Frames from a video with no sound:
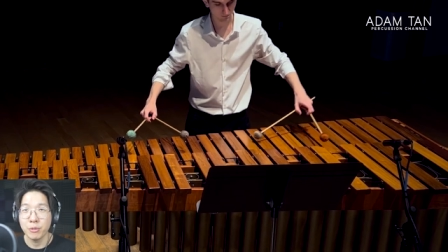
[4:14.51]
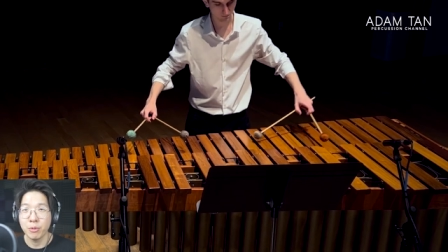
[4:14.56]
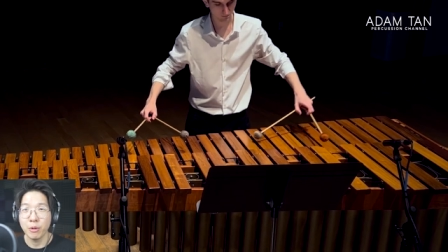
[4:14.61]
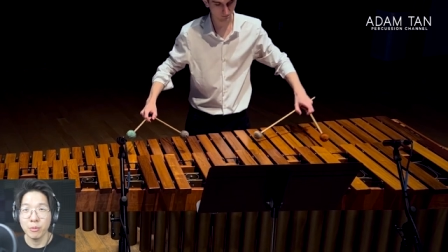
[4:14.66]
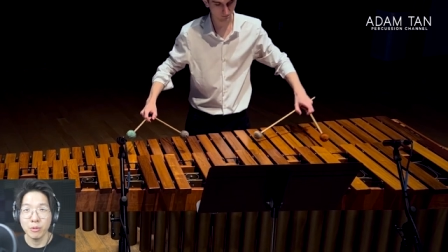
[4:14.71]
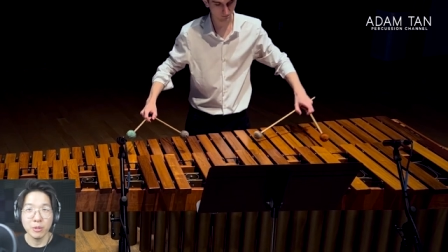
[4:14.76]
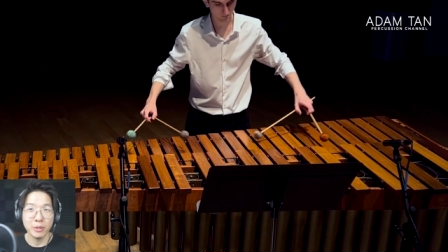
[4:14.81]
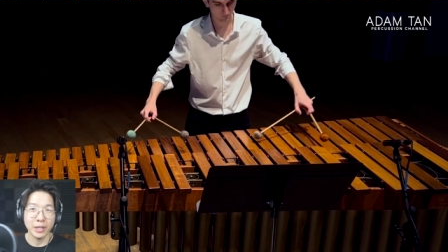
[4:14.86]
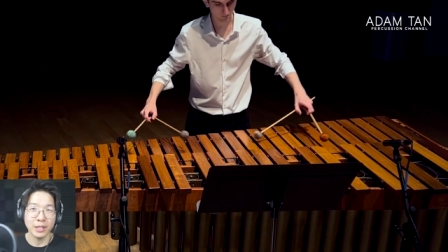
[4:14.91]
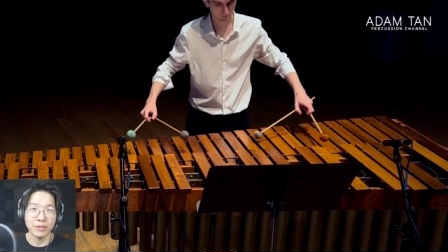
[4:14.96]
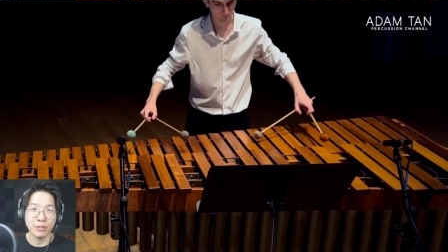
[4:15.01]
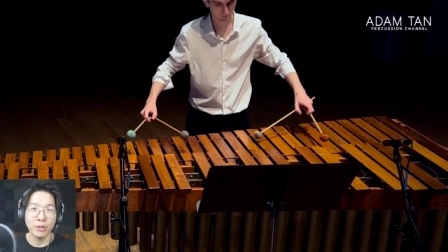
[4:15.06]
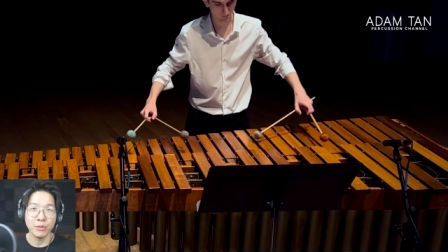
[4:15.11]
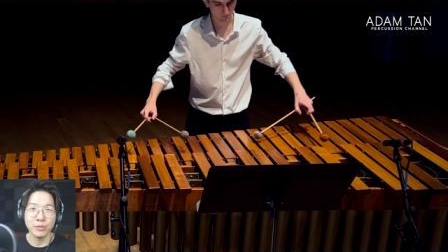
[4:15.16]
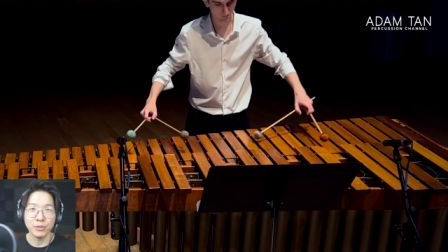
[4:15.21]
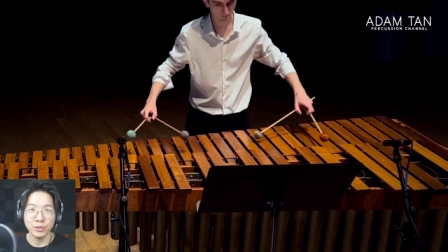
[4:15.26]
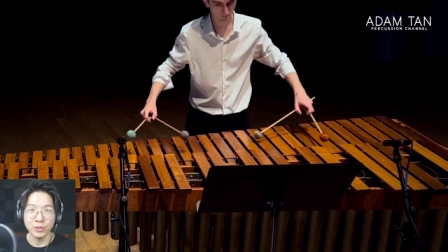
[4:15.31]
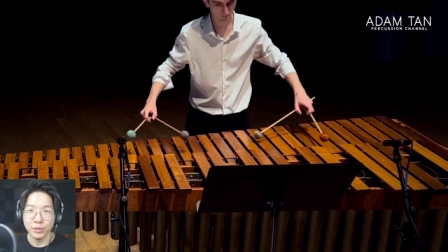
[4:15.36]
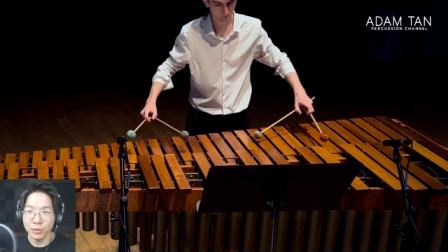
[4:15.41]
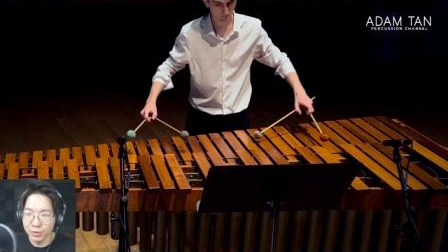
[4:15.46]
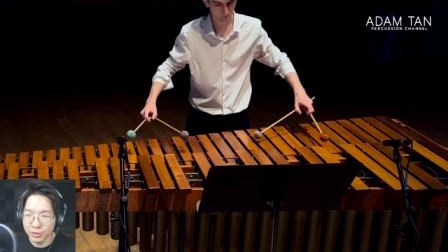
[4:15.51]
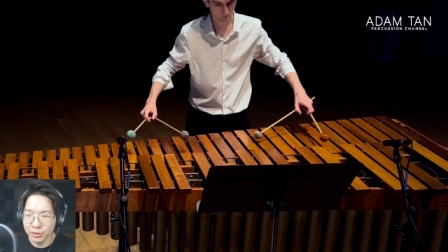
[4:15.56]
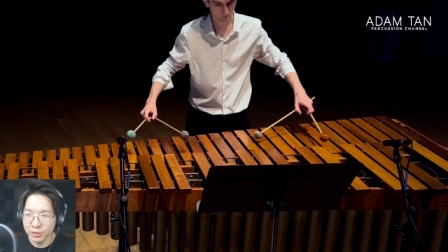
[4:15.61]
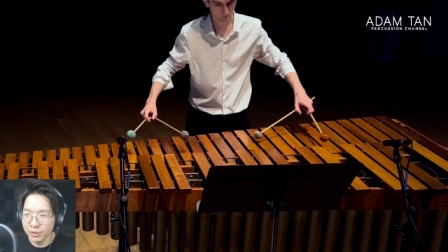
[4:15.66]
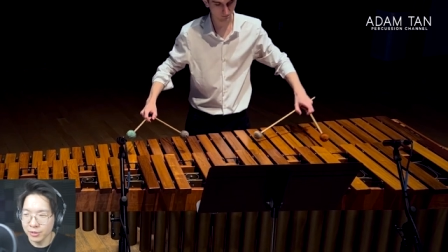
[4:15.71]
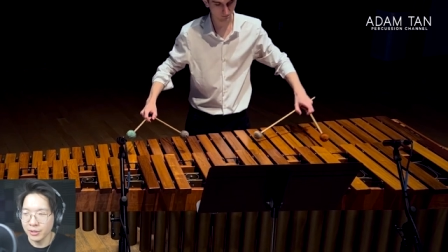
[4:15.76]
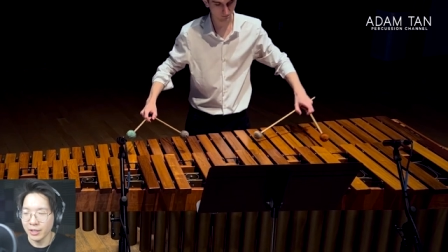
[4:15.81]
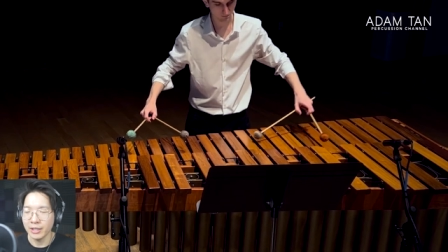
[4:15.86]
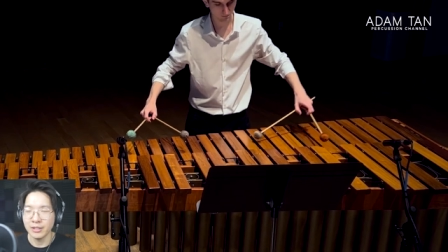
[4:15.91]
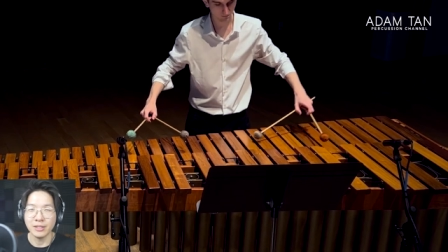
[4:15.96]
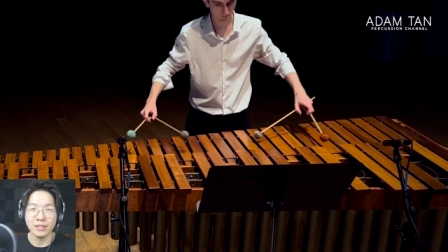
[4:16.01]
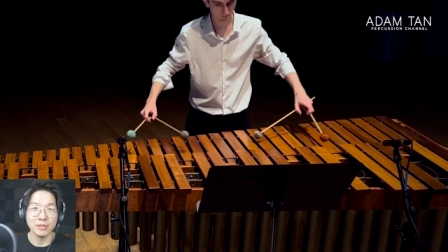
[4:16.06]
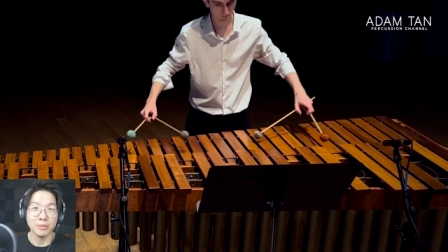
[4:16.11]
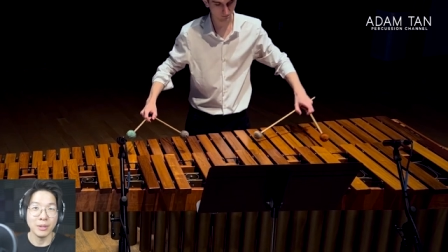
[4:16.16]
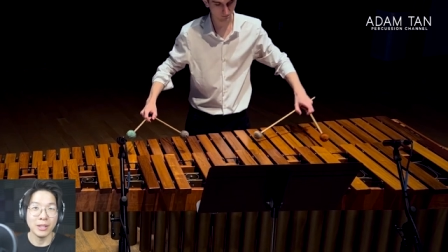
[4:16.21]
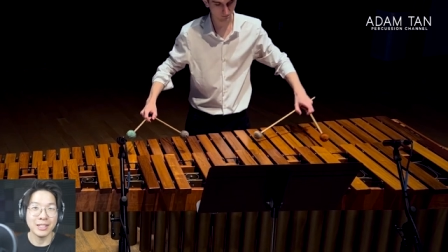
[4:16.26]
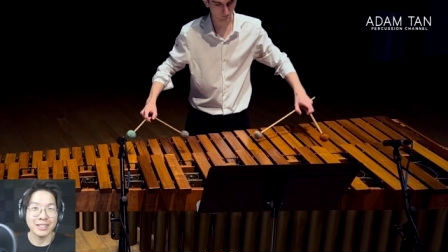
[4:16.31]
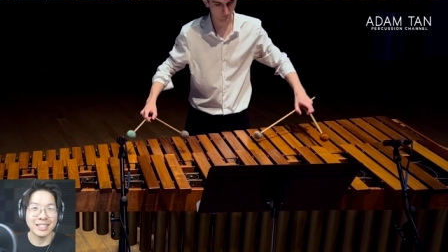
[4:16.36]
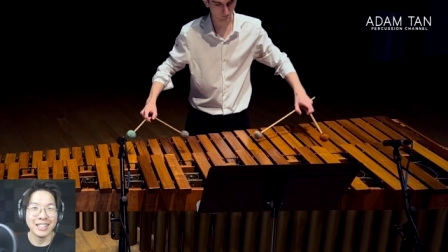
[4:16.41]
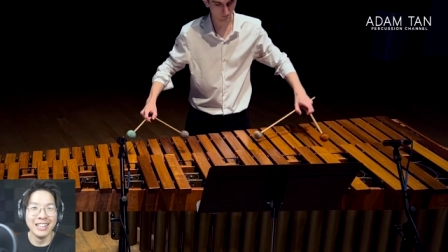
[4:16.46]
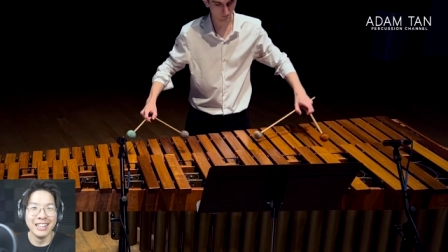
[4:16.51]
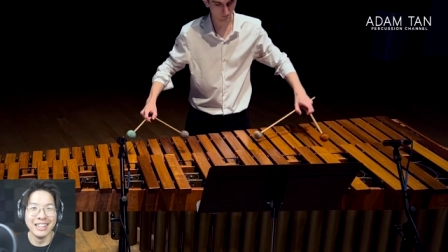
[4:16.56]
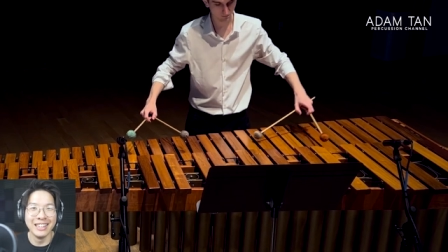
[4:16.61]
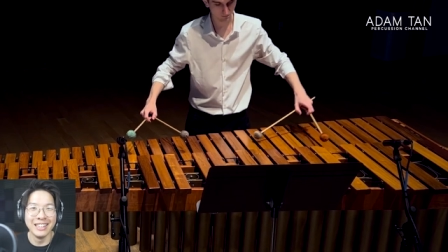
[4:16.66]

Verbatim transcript: you probably get told to use Nancy's mallets.